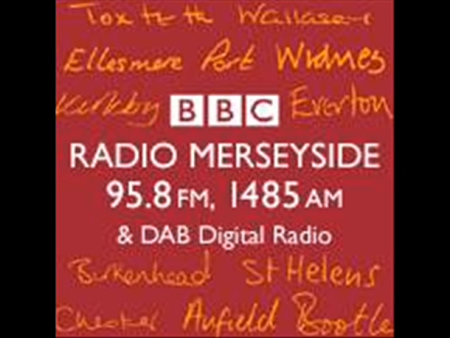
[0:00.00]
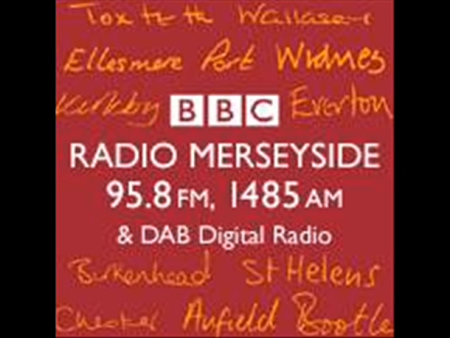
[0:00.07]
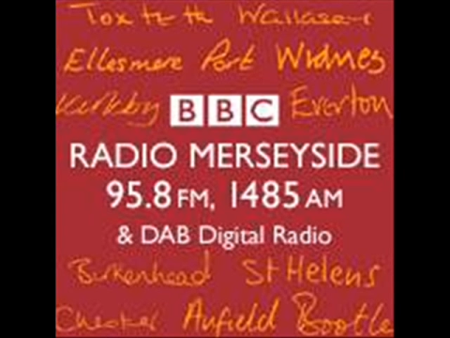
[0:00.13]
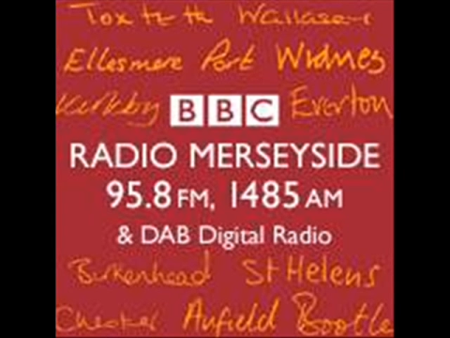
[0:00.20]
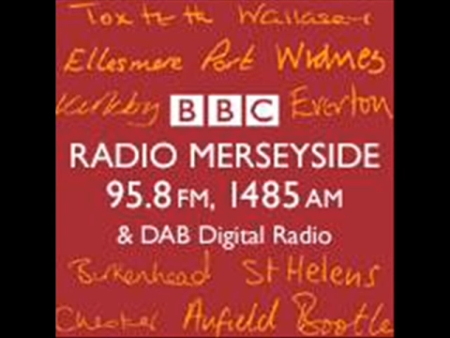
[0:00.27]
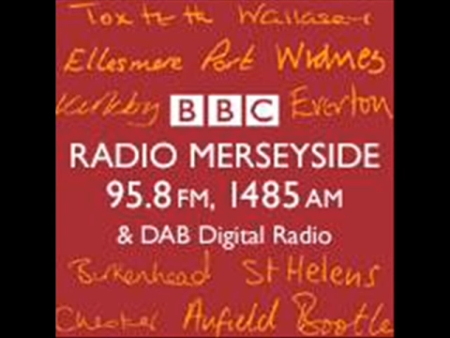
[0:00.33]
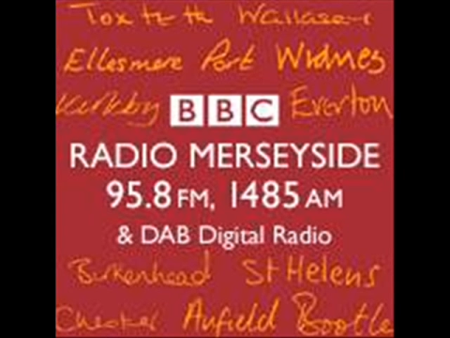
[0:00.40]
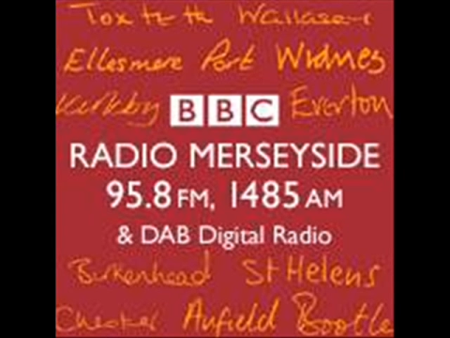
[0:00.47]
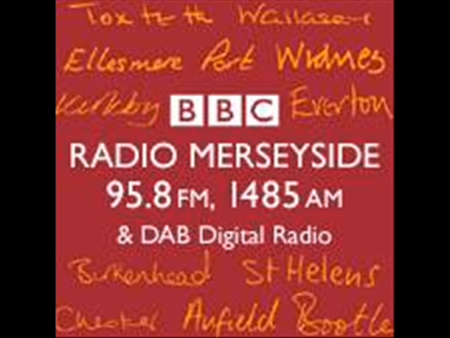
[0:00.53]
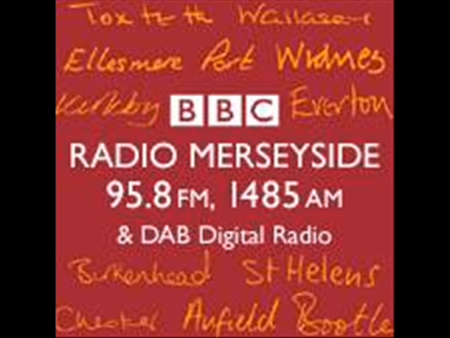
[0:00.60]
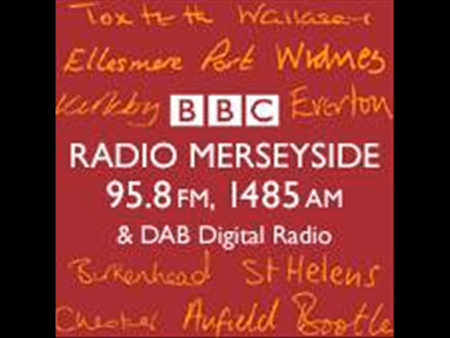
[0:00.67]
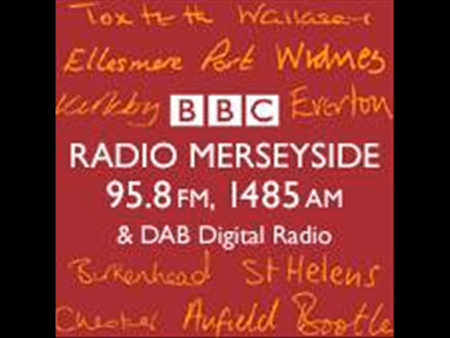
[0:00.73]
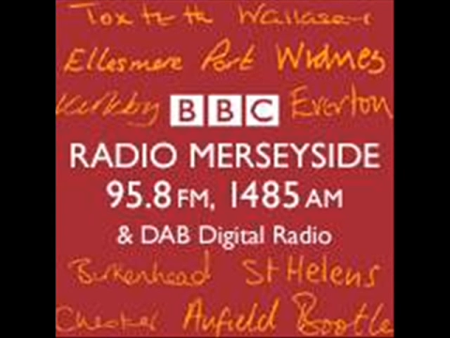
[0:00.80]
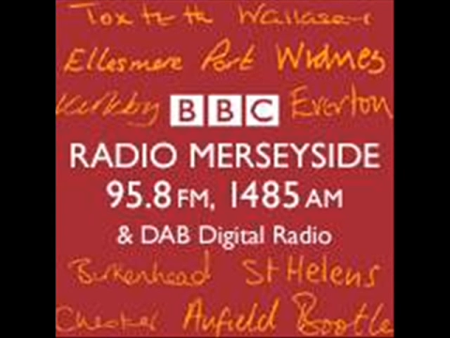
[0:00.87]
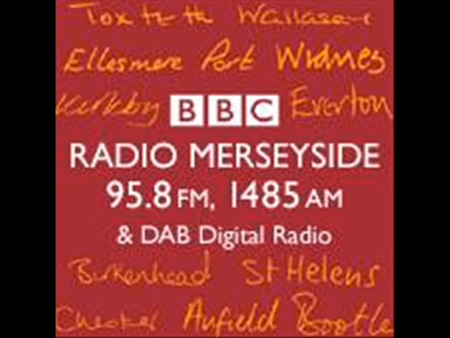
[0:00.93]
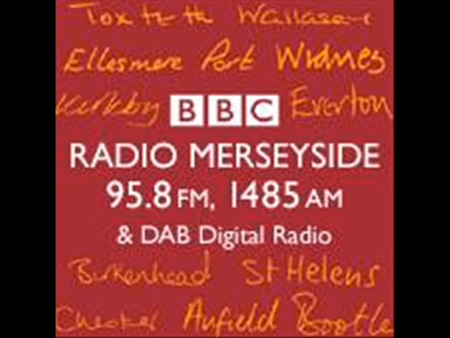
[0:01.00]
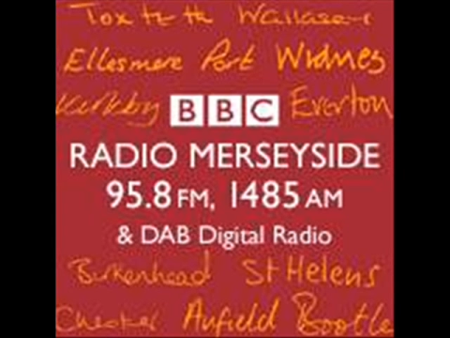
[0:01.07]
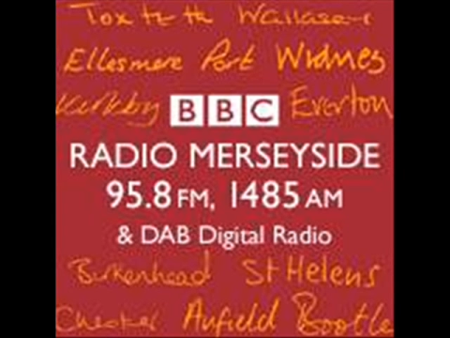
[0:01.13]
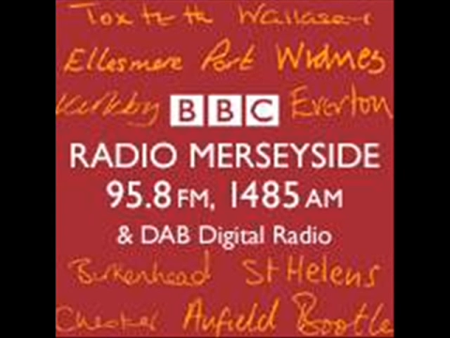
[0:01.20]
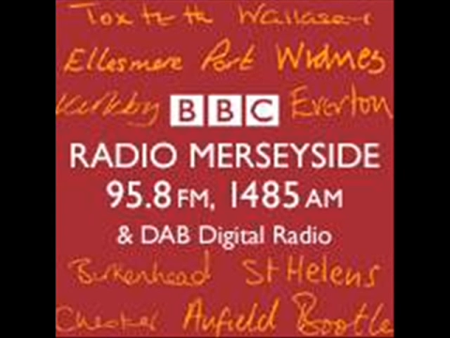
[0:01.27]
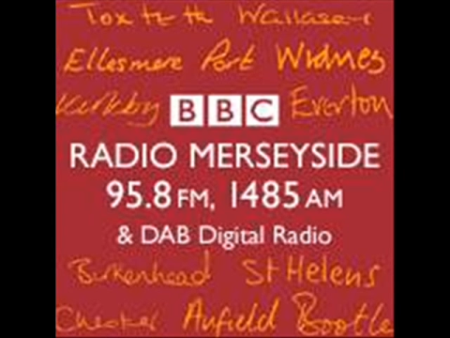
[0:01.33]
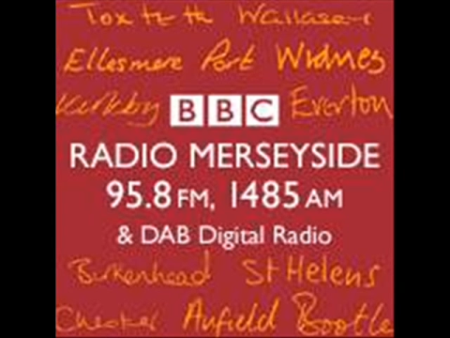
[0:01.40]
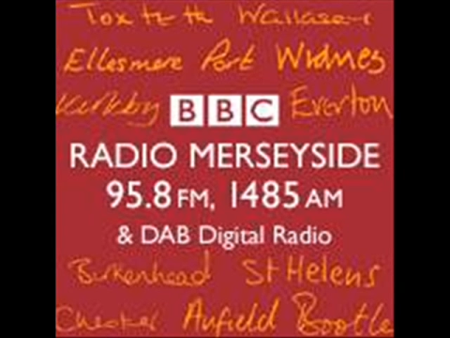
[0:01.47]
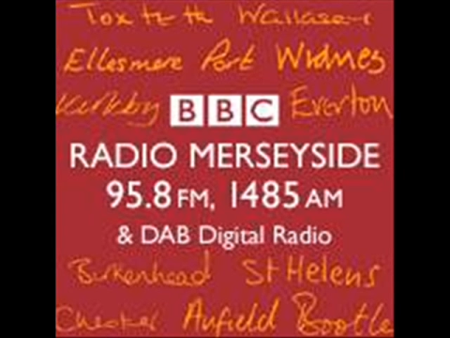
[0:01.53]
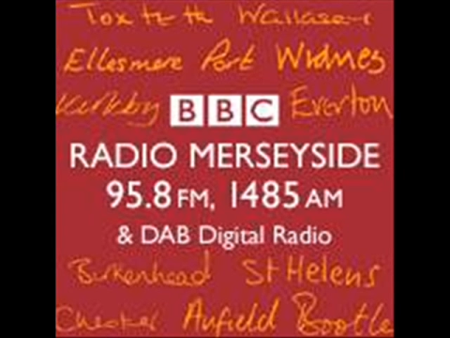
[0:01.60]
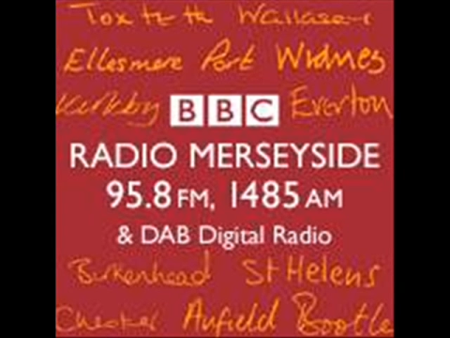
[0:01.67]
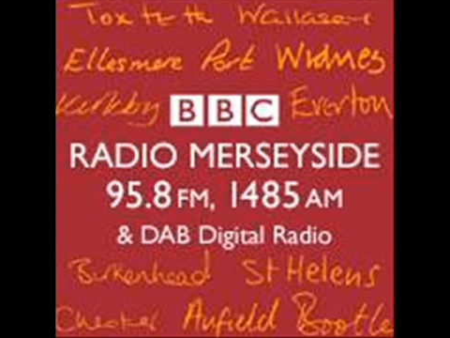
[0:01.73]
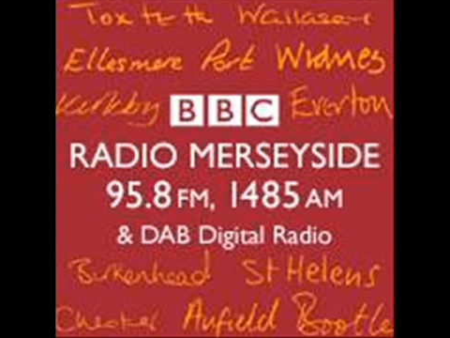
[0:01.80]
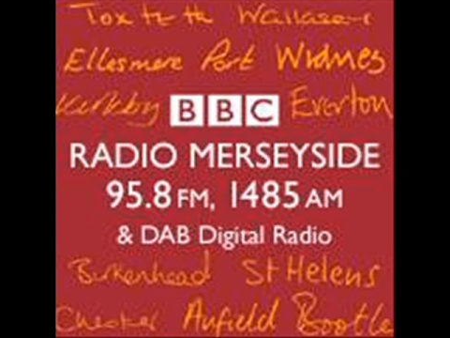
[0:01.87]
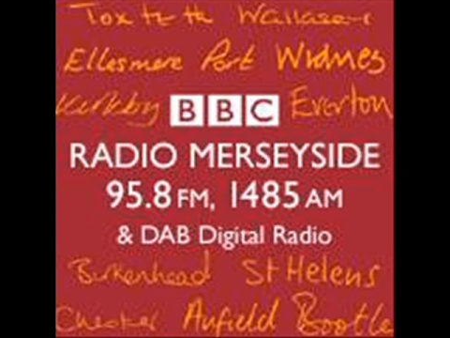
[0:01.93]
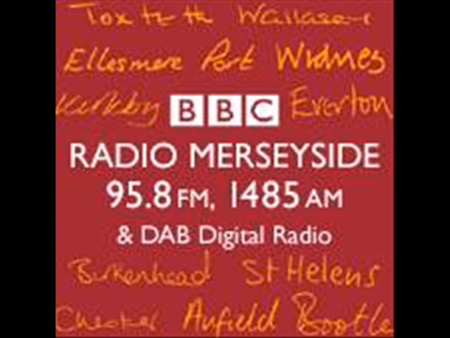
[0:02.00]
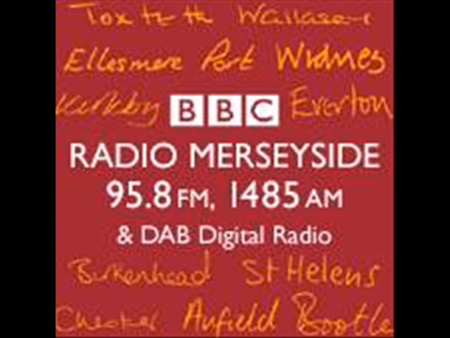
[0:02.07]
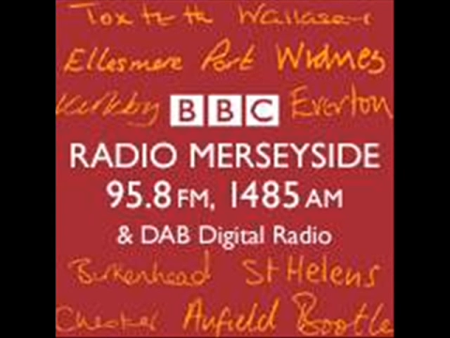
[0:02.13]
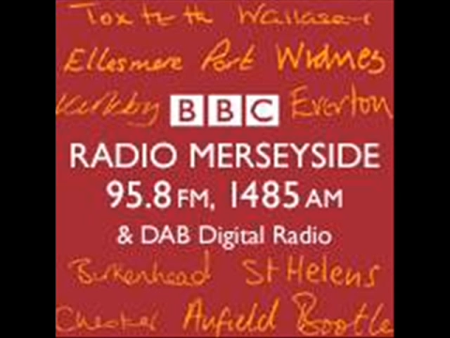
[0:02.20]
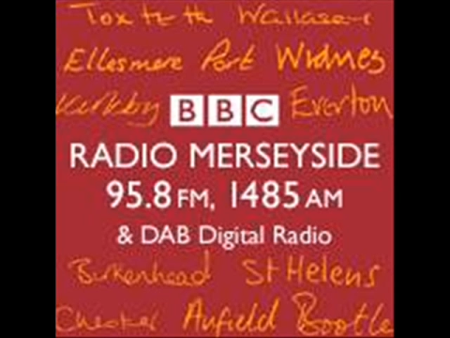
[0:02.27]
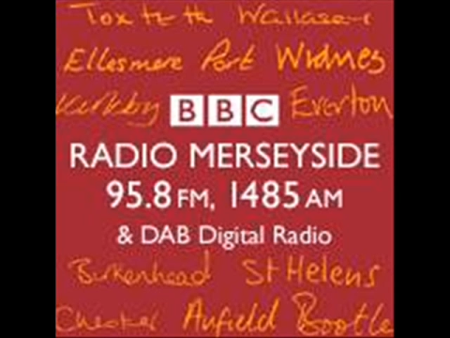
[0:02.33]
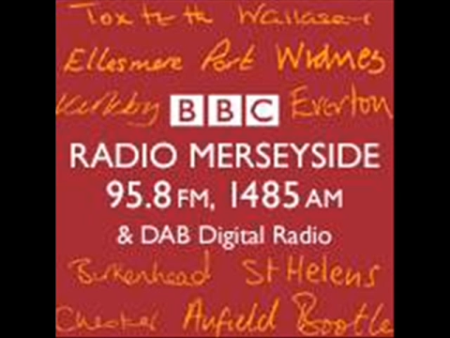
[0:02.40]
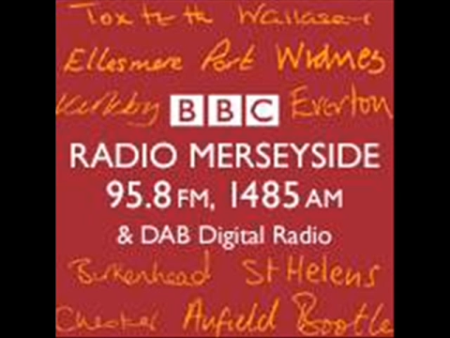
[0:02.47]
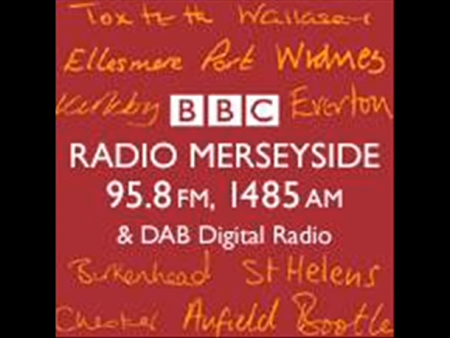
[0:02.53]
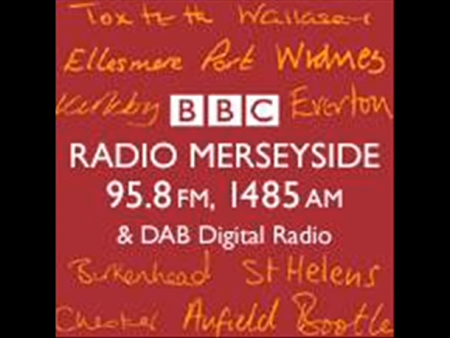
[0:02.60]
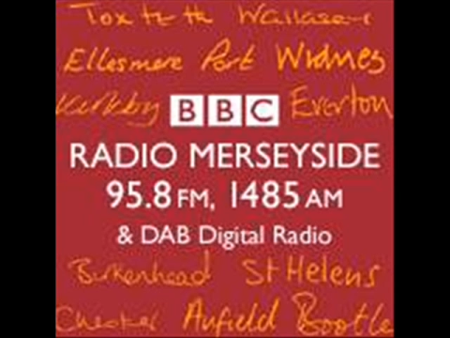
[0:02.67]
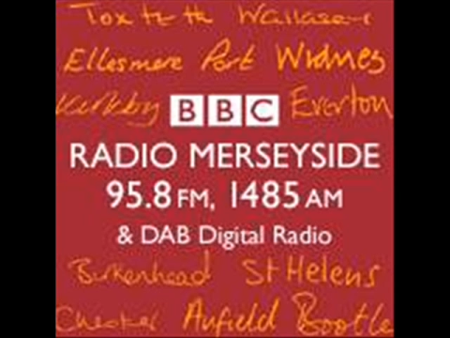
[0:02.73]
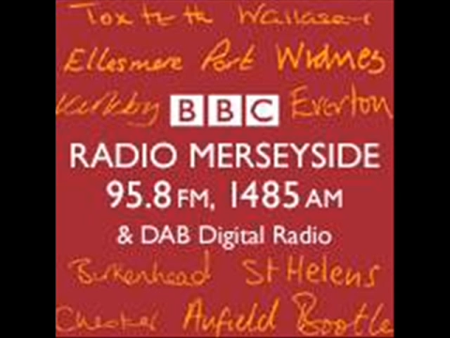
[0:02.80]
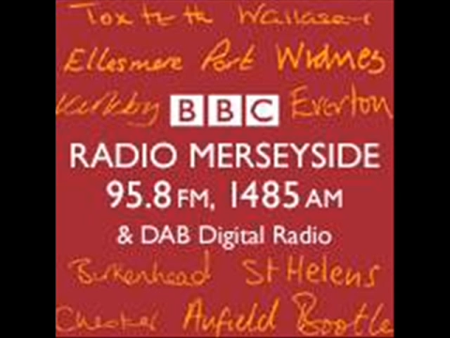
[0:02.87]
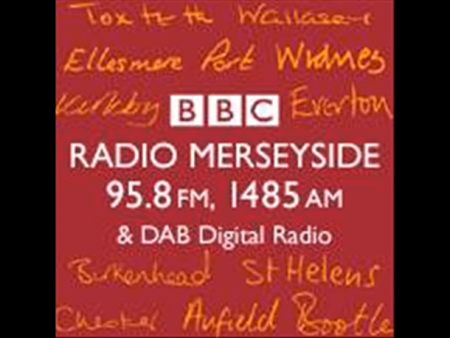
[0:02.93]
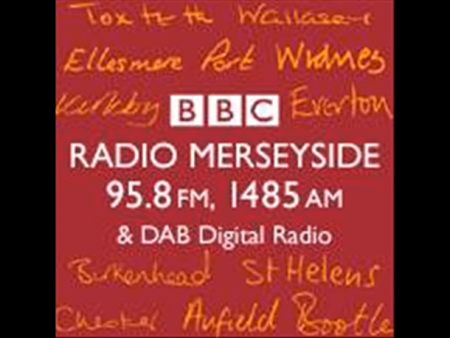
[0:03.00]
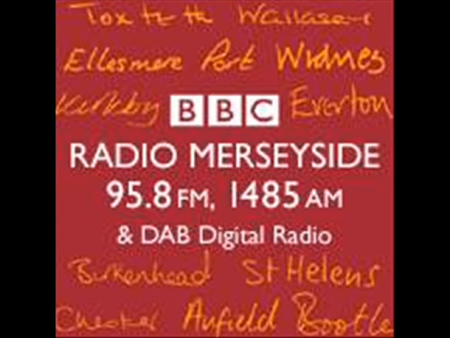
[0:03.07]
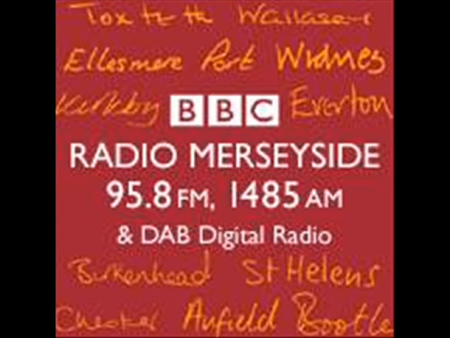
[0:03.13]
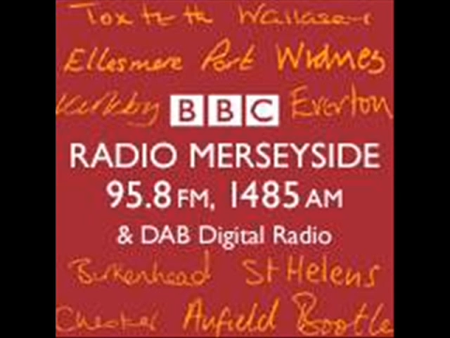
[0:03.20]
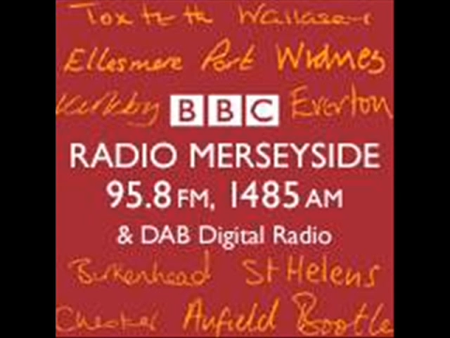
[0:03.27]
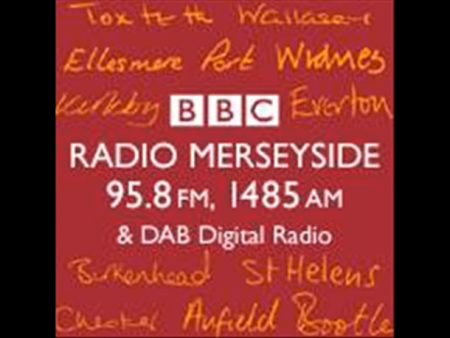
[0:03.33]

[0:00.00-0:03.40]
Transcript: Nobody's mouth can be seen.